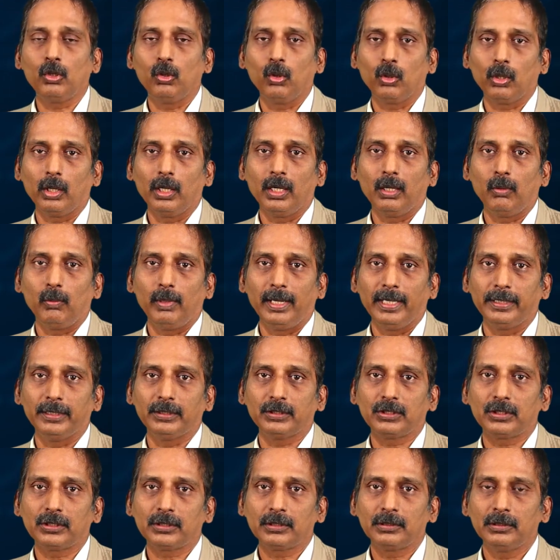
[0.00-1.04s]

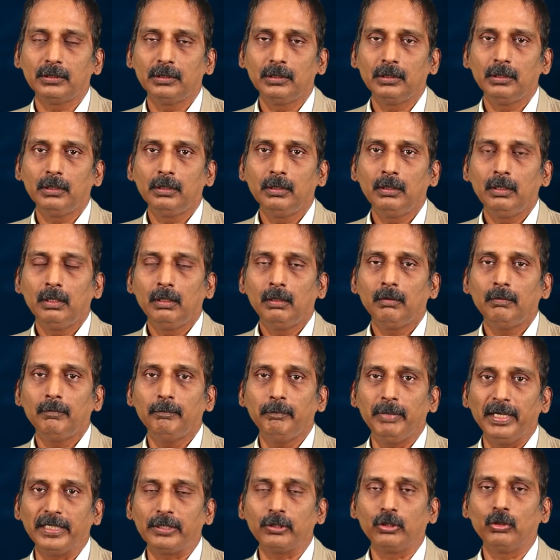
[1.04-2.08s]
coronavirus,
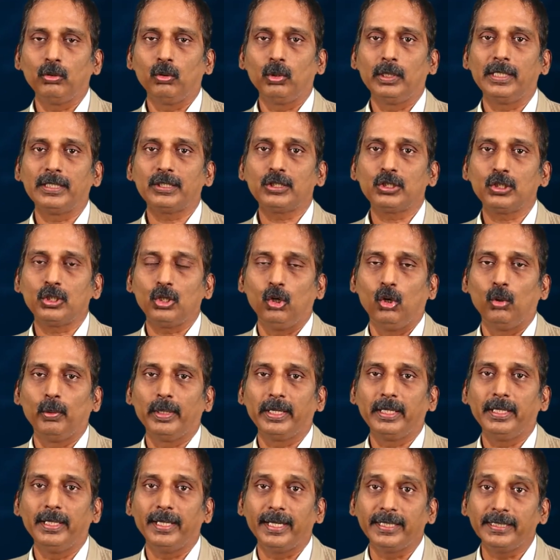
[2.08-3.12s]
better known as
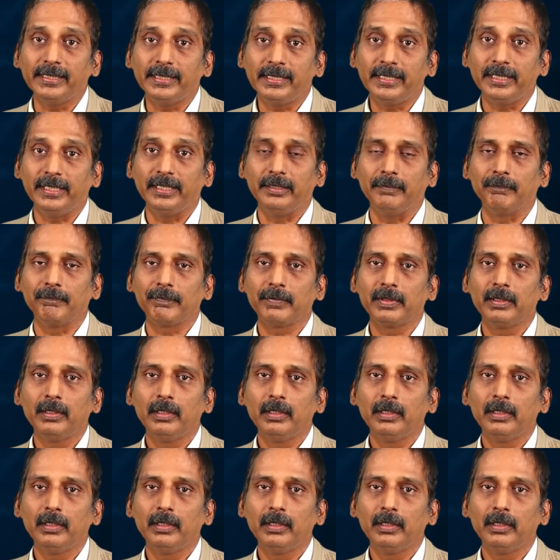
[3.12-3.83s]
COVID-19,